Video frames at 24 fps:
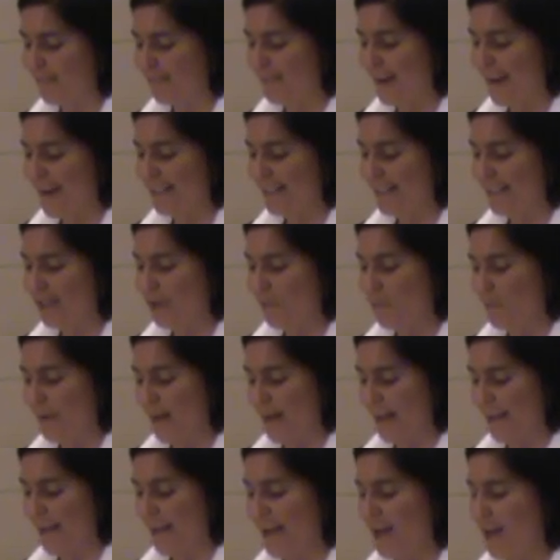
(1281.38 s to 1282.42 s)
providing a
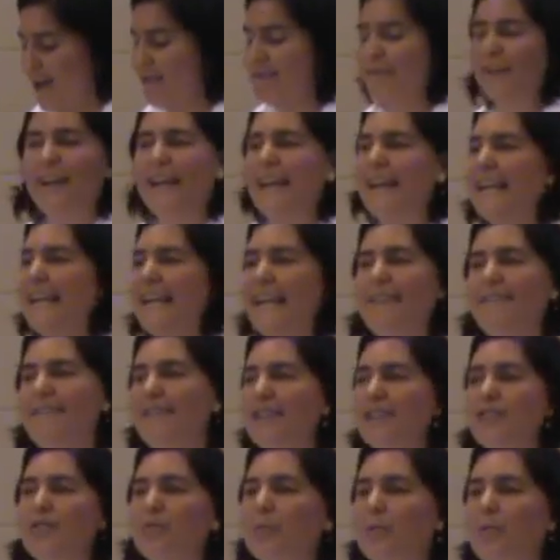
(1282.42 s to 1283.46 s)
way for an
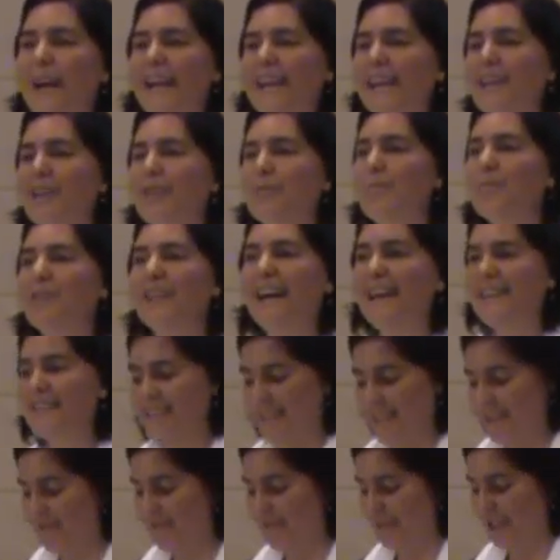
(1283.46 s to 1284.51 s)
even greater
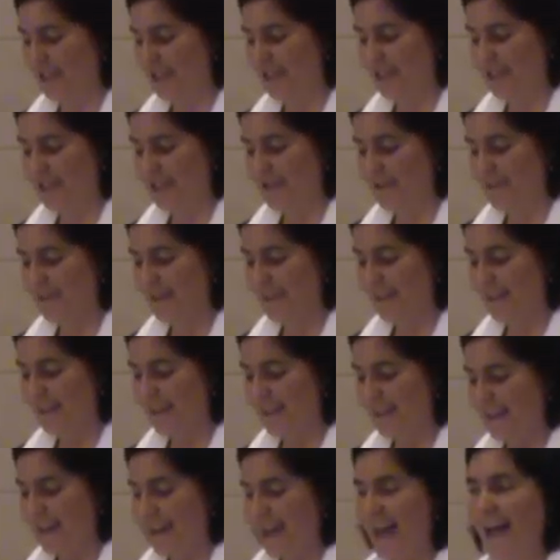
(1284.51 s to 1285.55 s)
blessing for you
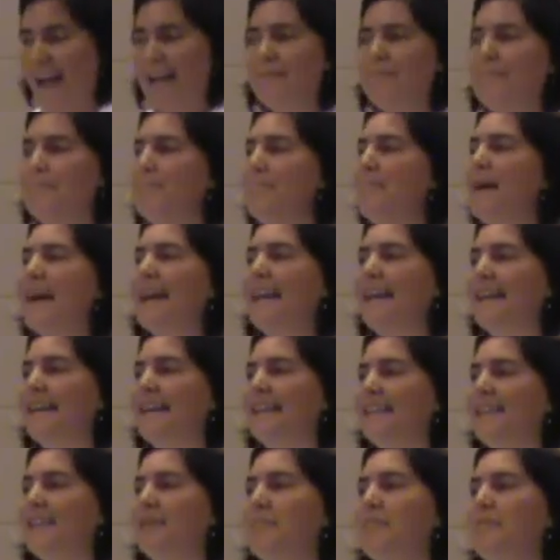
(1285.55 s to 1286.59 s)
and many